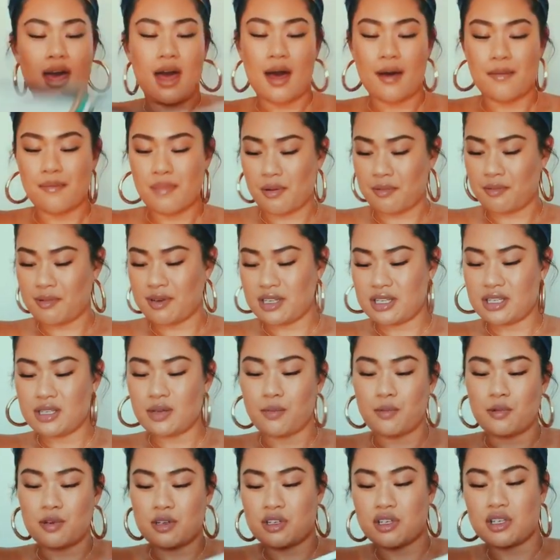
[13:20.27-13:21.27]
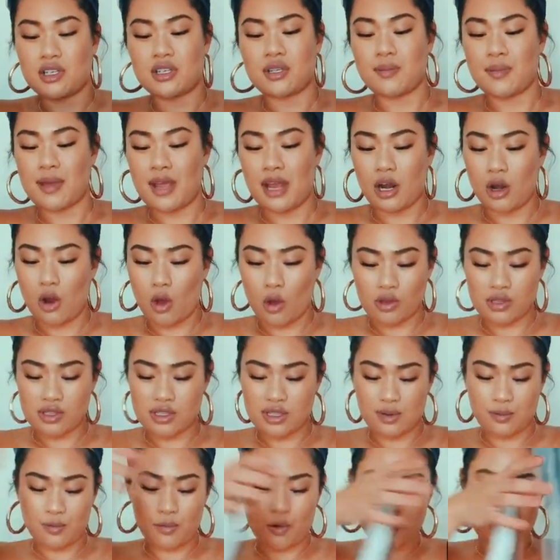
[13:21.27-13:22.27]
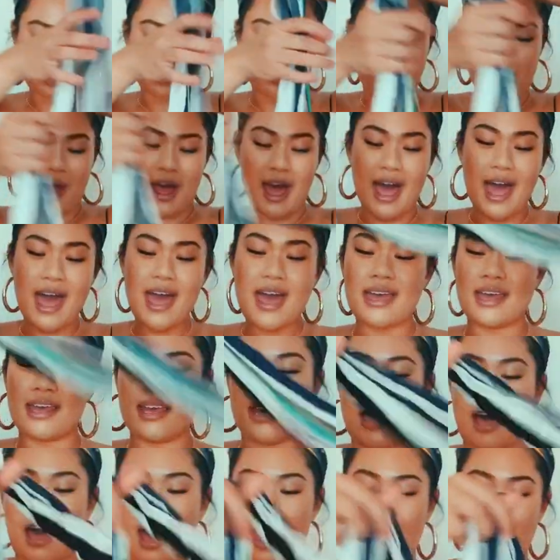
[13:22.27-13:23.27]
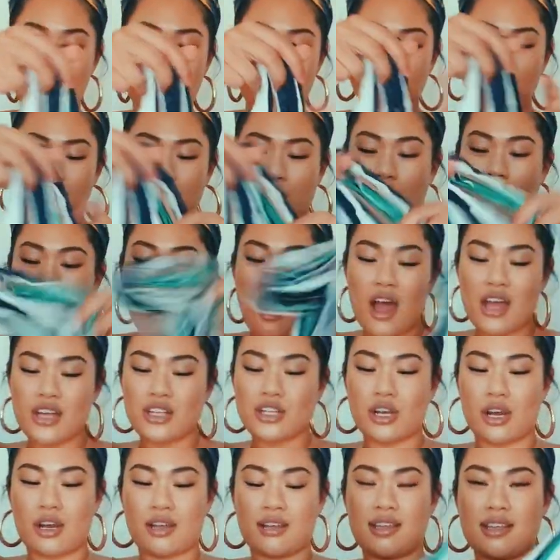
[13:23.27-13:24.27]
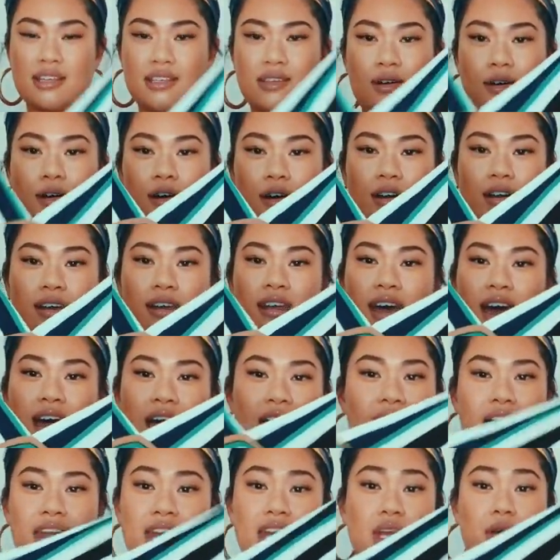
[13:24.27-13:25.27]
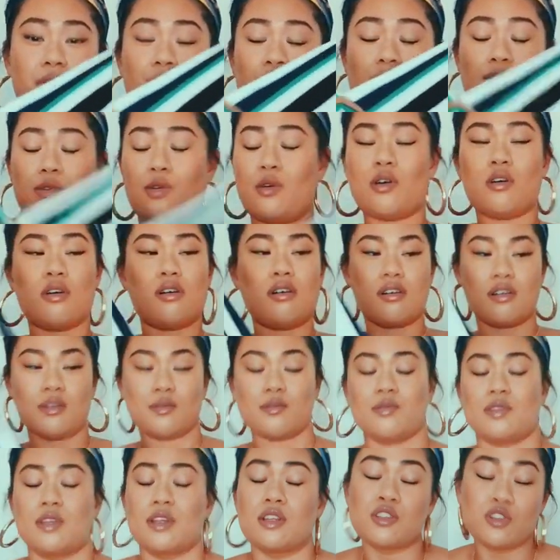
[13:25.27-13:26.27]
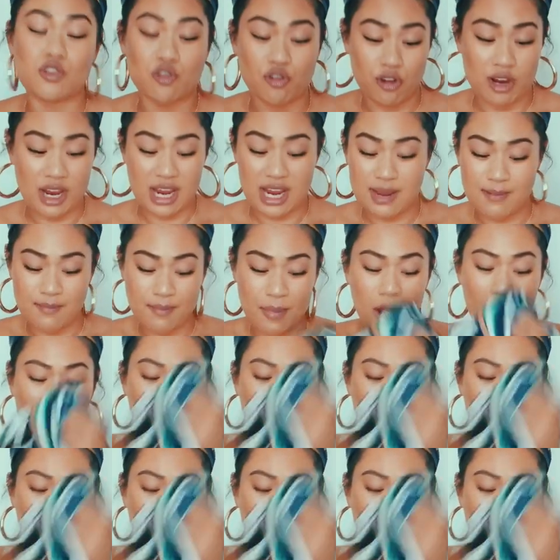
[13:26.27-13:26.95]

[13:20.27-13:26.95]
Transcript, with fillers: Um, but we were just a bit lost in what to wear. Um, so I chucked this on and it was a dream.